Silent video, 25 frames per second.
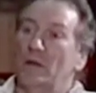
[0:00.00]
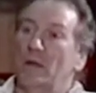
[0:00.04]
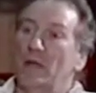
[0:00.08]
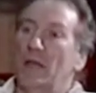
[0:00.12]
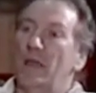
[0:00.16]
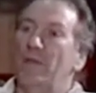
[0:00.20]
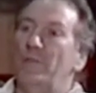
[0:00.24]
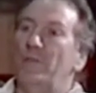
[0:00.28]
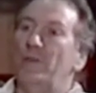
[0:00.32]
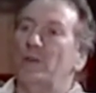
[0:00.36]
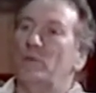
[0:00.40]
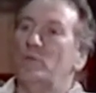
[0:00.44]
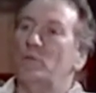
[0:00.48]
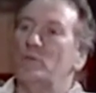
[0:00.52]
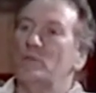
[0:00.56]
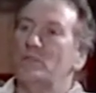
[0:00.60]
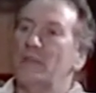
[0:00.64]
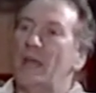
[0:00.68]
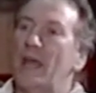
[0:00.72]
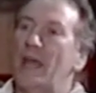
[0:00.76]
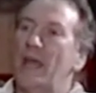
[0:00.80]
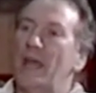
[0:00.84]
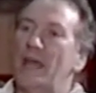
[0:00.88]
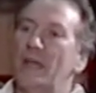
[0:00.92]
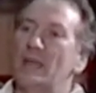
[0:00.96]
If it
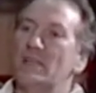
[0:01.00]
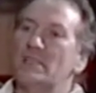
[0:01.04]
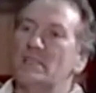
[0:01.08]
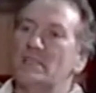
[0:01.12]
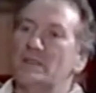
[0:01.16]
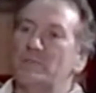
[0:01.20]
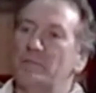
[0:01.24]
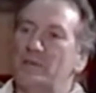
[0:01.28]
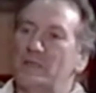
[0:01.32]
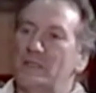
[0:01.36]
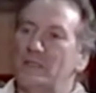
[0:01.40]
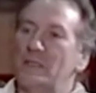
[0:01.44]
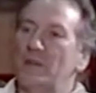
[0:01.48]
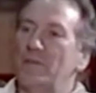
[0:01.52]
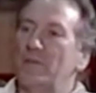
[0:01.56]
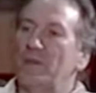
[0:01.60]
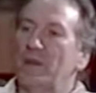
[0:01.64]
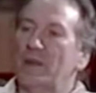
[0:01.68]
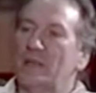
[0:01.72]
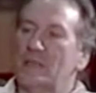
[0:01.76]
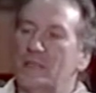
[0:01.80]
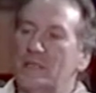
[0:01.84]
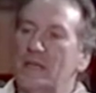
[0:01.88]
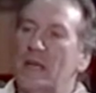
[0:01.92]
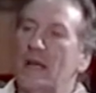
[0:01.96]
was a
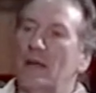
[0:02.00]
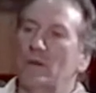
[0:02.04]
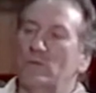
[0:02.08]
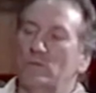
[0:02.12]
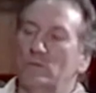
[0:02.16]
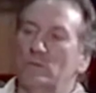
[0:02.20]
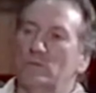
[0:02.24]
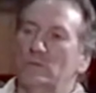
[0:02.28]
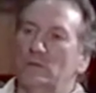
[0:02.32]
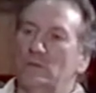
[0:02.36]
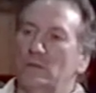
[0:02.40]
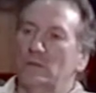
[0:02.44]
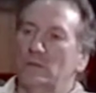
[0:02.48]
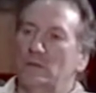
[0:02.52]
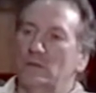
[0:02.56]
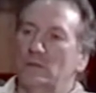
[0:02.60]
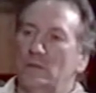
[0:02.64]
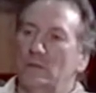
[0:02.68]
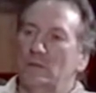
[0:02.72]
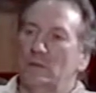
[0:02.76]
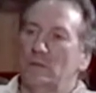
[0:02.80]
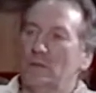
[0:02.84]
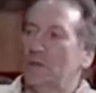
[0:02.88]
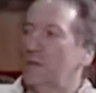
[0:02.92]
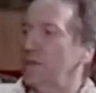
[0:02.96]
specific sound
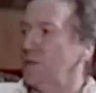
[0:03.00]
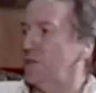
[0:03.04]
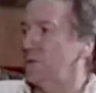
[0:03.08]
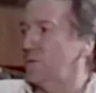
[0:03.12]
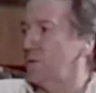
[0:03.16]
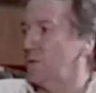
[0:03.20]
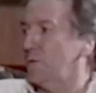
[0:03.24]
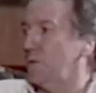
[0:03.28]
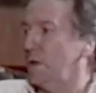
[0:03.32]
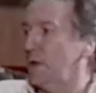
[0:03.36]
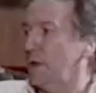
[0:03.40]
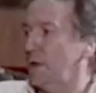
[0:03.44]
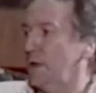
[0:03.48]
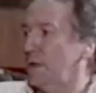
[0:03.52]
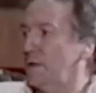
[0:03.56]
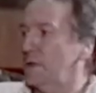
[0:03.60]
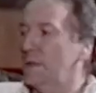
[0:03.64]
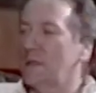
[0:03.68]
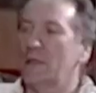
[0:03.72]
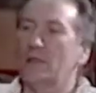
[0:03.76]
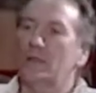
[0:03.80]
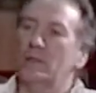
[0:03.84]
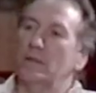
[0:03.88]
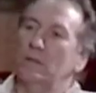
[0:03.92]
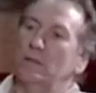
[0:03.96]
that you required,
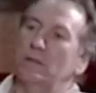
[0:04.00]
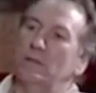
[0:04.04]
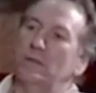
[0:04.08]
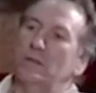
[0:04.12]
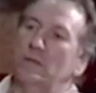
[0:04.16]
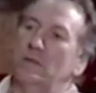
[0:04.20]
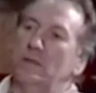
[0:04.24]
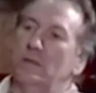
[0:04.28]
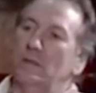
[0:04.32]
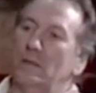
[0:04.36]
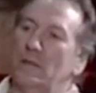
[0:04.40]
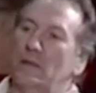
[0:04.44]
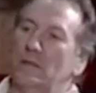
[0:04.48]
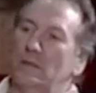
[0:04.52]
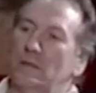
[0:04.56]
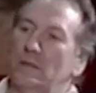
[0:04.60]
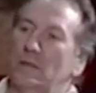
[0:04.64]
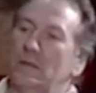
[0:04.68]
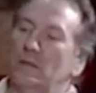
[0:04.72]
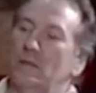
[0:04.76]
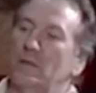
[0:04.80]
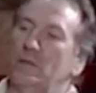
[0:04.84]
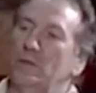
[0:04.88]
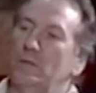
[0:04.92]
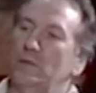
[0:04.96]
then
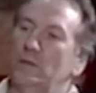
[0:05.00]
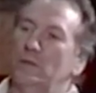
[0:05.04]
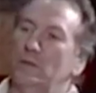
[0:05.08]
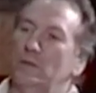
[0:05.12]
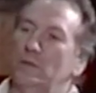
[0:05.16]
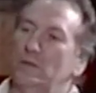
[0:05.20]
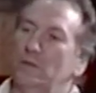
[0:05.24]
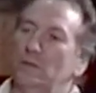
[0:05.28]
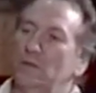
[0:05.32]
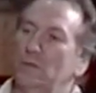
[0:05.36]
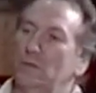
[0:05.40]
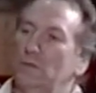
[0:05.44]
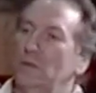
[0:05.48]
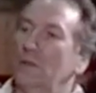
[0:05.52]
undoubtedly you would